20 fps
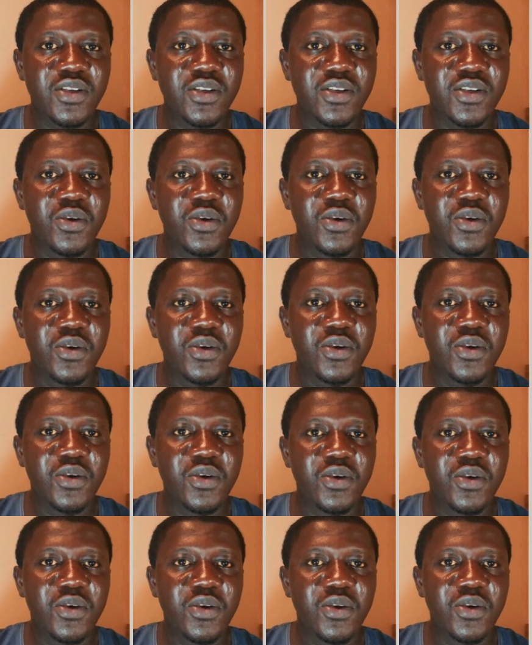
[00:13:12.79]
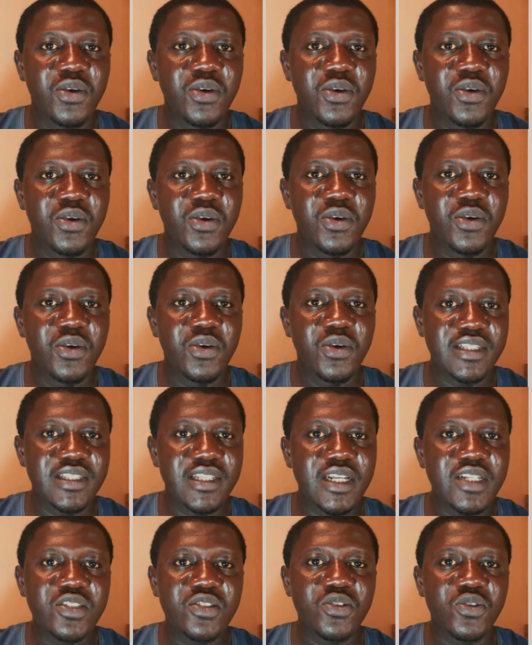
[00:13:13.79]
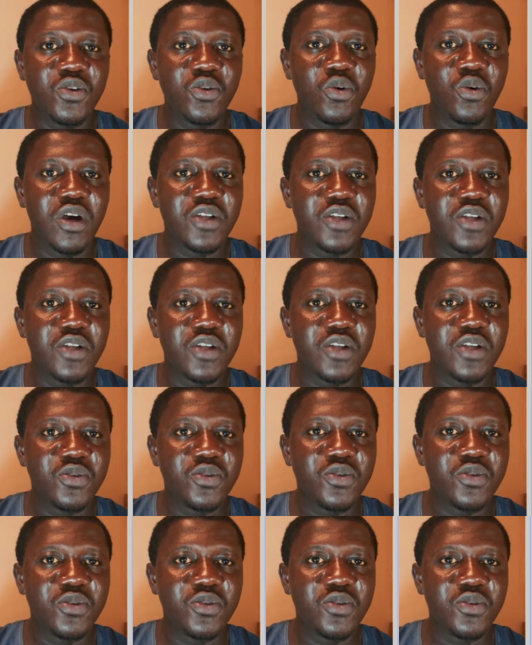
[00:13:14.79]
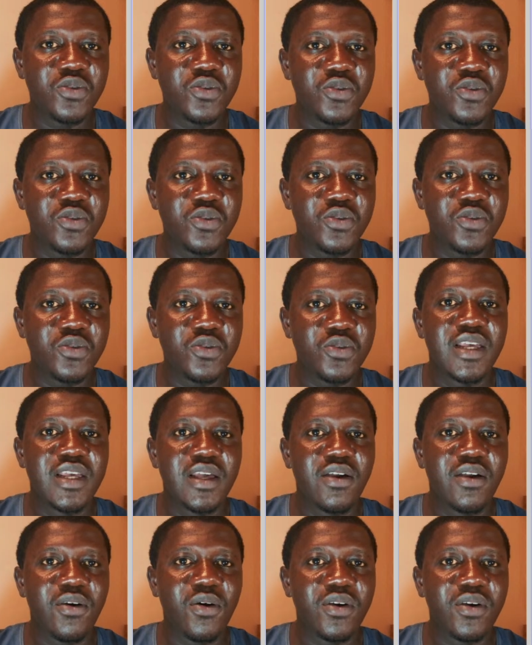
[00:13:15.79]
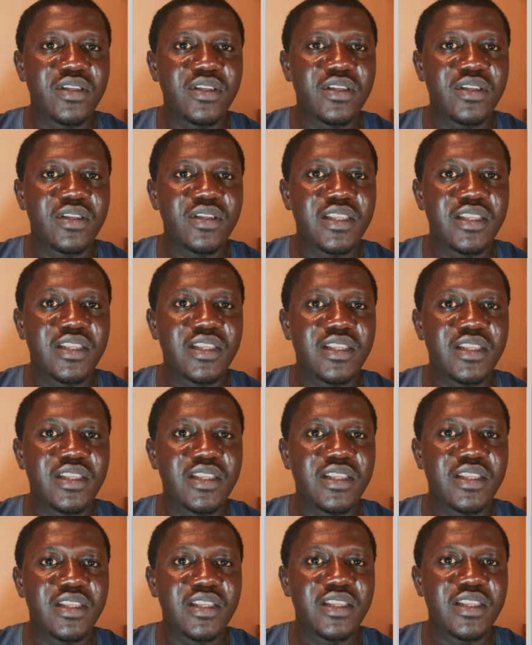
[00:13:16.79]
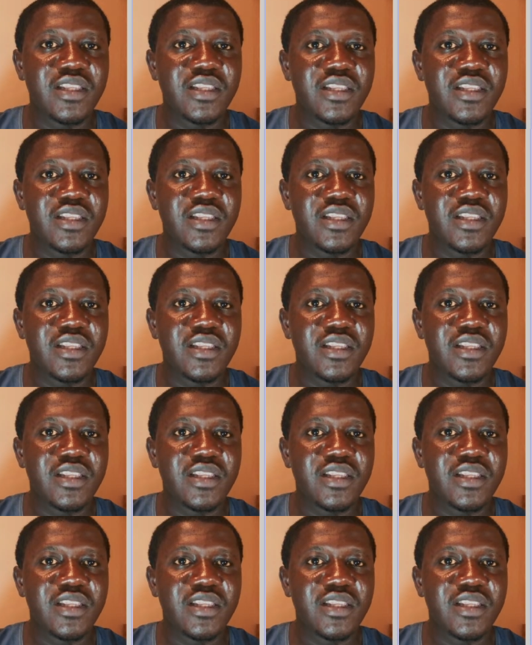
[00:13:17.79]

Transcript: from the people in the industry who are doing things on digital space.